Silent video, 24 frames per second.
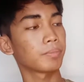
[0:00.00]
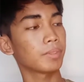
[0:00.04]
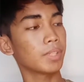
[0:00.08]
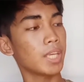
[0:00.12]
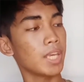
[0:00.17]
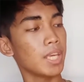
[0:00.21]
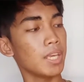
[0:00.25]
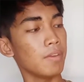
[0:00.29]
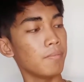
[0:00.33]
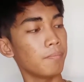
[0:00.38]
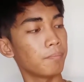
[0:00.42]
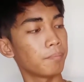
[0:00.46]

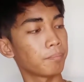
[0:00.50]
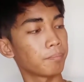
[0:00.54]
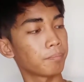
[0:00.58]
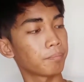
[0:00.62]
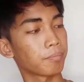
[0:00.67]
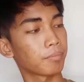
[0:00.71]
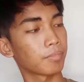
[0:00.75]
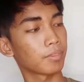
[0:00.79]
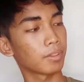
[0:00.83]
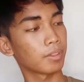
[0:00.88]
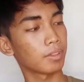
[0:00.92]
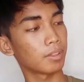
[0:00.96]
Okay,
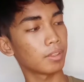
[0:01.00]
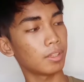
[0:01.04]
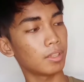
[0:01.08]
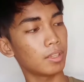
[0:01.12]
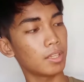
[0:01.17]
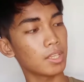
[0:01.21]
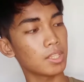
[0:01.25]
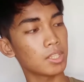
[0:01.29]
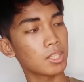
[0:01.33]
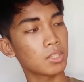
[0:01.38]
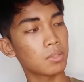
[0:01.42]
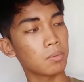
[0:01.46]

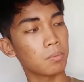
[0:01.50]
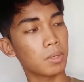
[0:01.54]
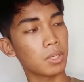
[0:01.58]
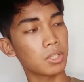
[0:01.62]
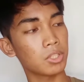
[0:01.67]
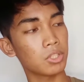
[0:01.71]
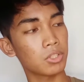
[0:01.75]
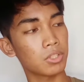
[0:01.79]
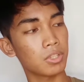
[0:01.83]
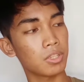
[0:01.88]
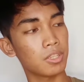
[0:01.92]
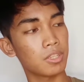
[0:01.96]
let's
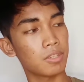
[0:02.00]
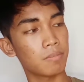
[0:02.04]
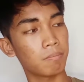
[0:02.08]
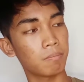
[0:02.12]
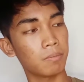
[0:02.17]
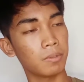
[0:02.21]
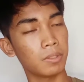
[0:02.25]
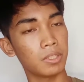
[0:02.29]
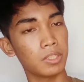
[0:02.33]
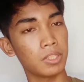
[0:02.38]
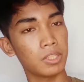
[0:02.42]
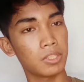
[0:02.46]
swatch this
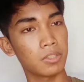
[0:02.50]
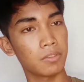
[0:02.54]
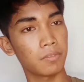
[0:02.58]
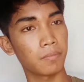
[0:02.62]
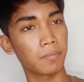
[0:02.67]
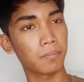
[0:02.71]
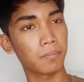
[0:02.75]
first.